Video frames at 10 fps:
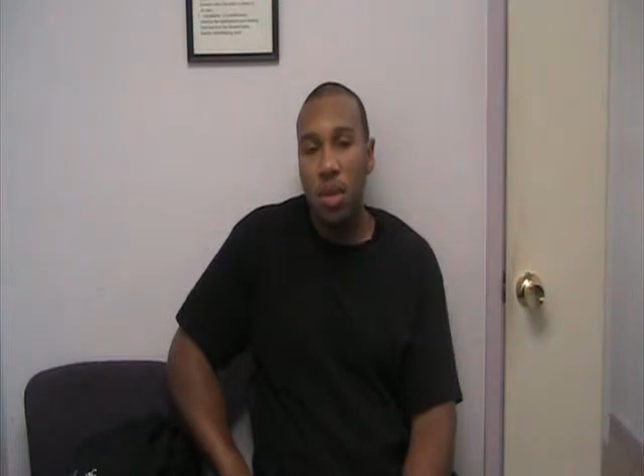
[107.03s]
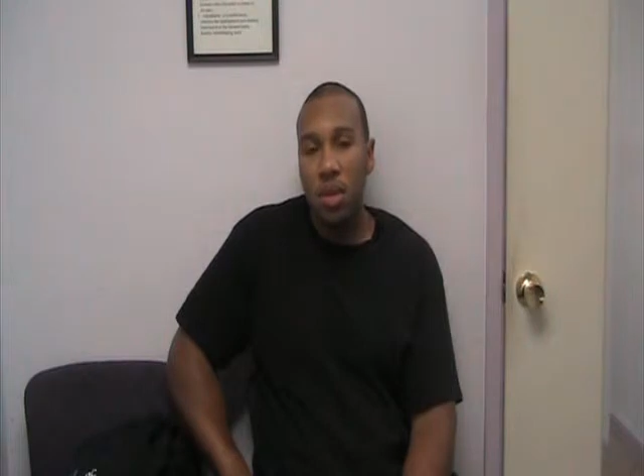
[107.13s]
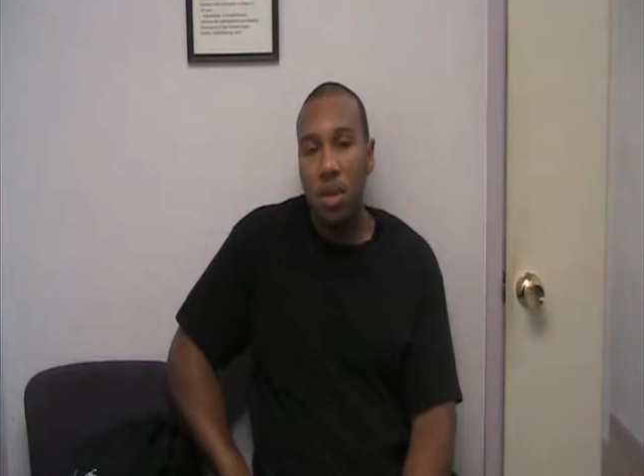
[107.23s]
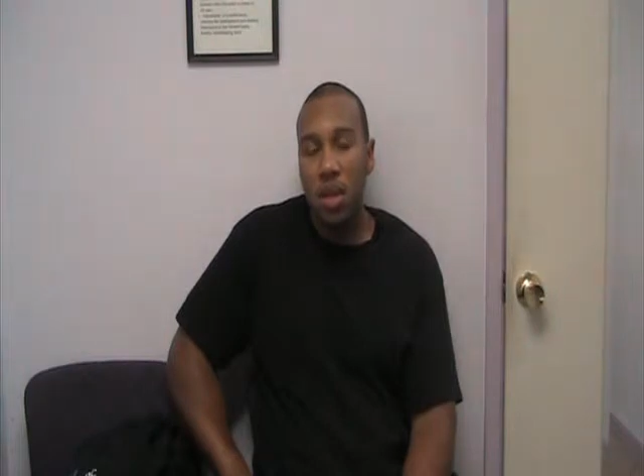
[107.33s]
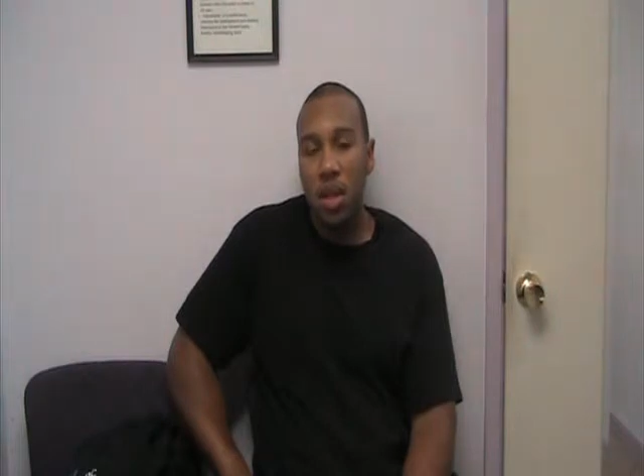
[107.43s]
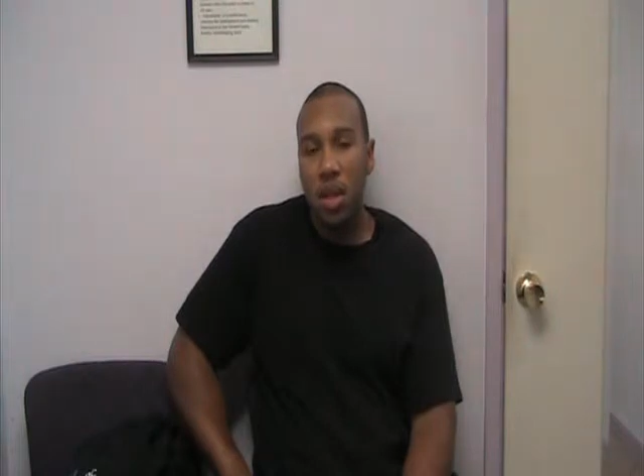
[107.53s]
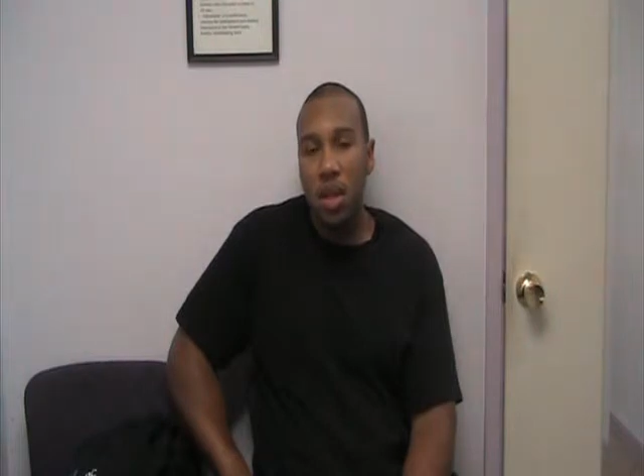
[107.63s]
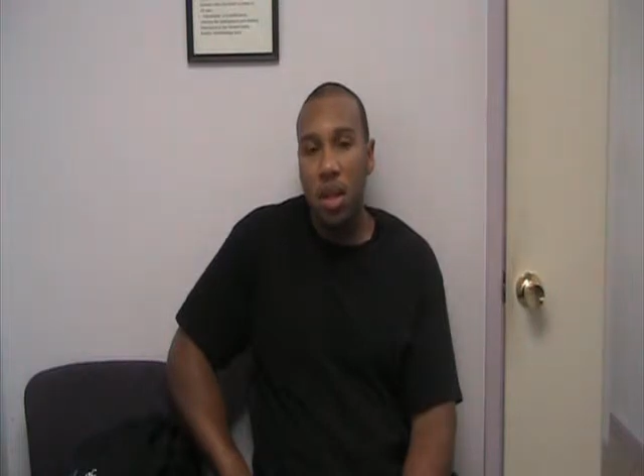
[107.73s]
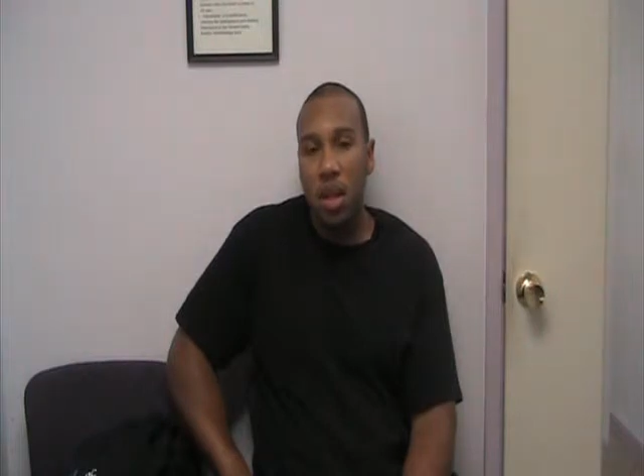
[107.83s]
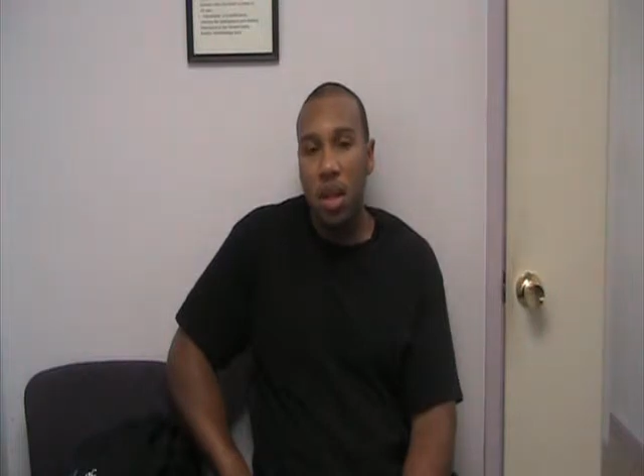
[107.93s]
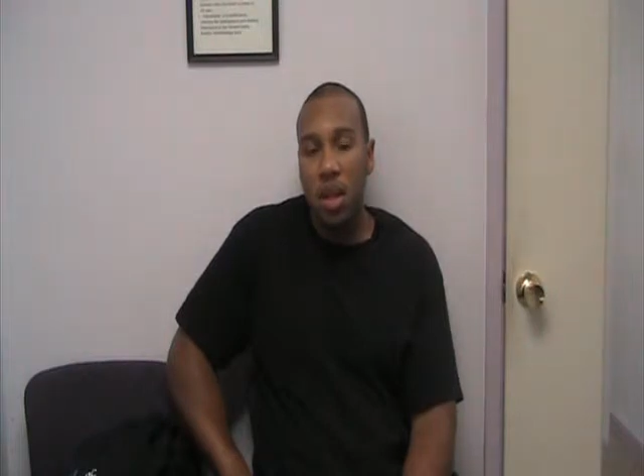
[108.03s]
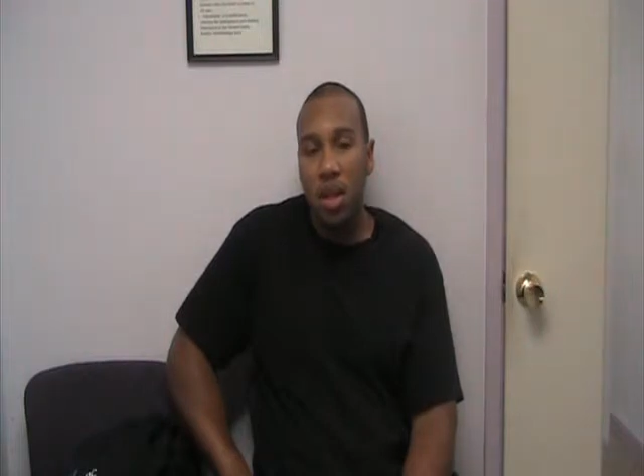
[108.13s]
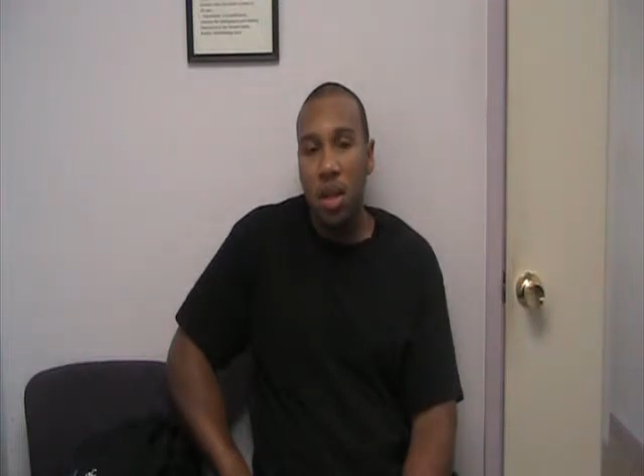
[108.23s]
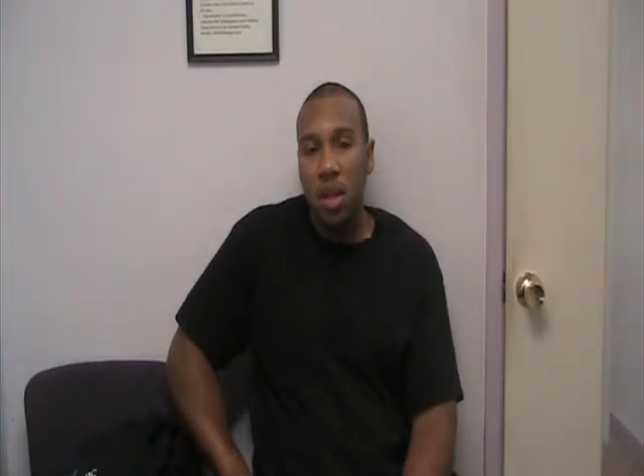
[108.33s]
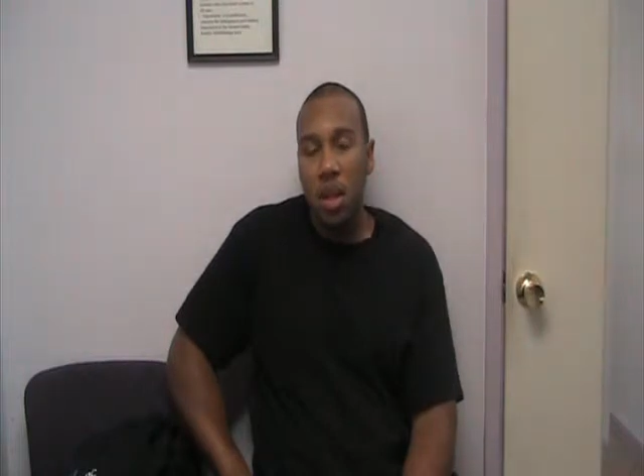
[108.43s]
So
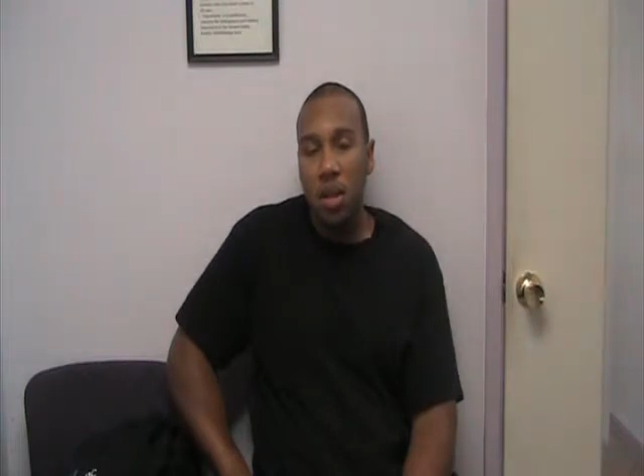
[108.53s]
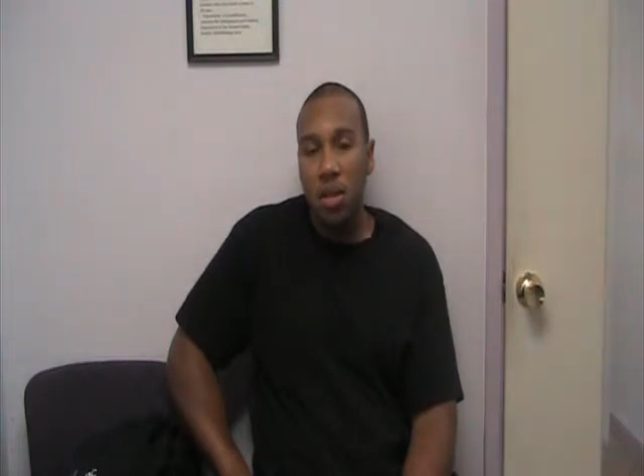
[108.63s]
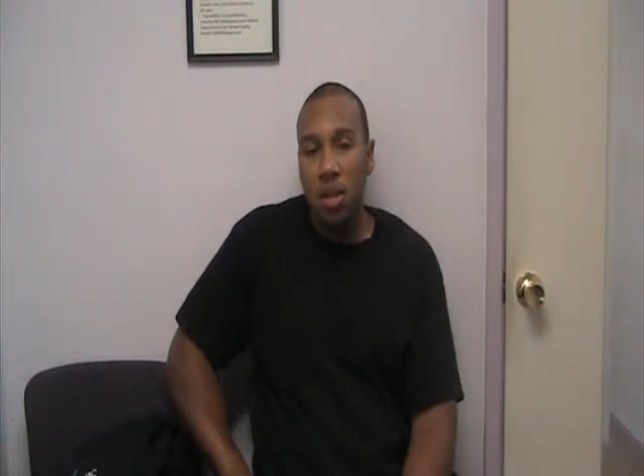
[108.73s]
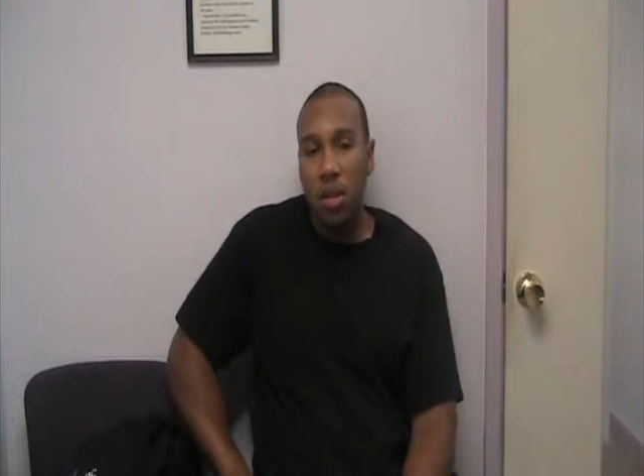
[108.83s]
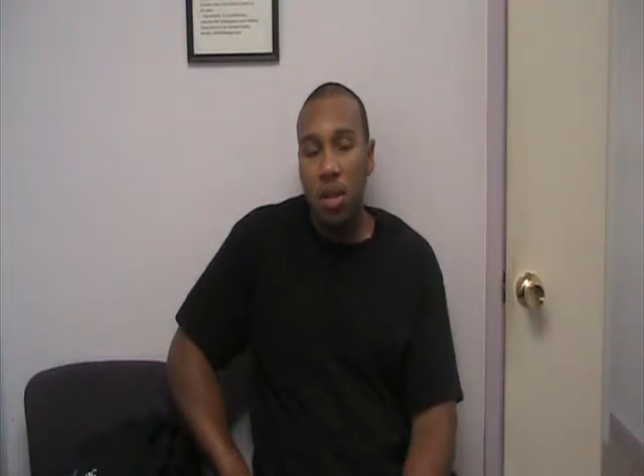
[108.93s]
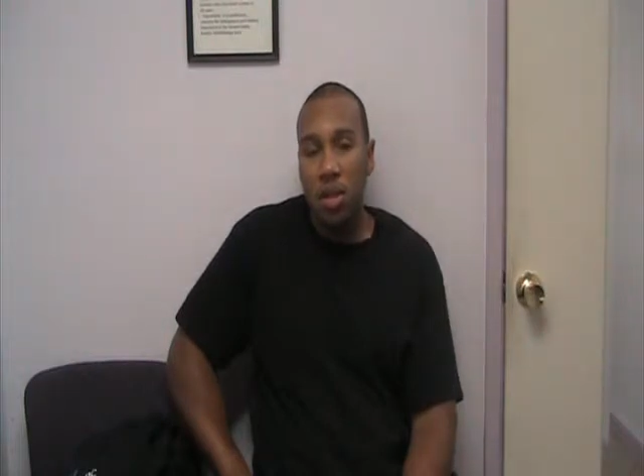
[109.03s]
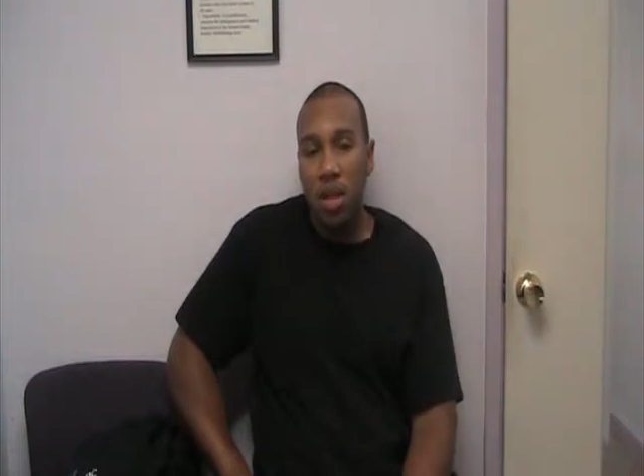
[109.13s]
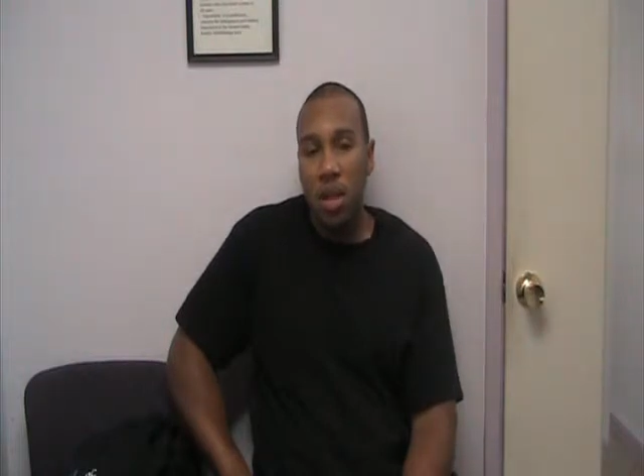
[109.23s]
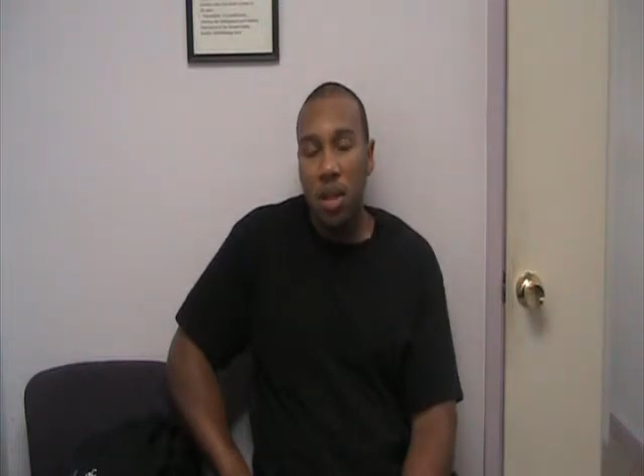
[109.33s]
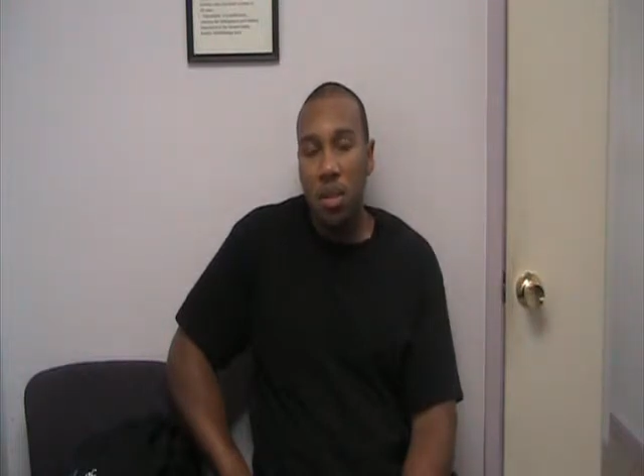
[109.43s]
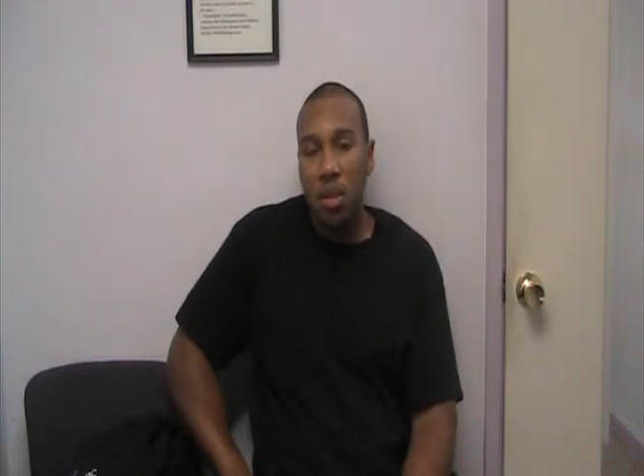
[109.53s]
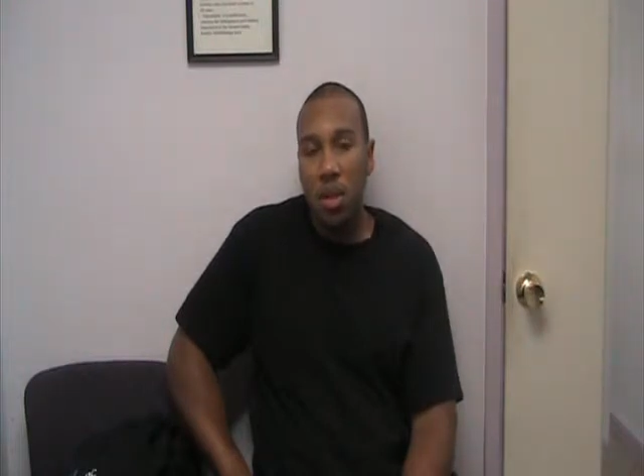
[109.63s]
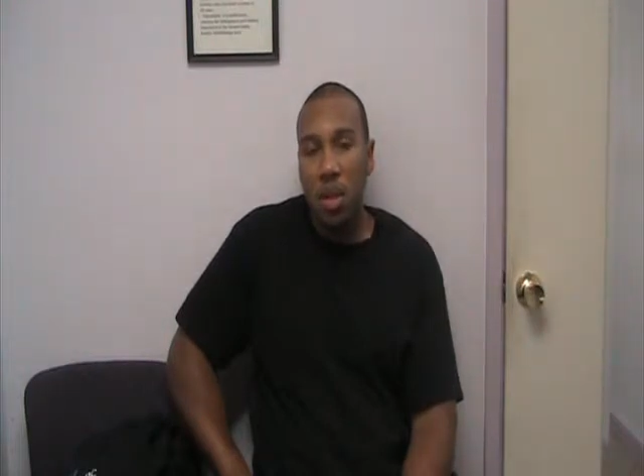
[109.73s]
I kind of don't notice that anymore,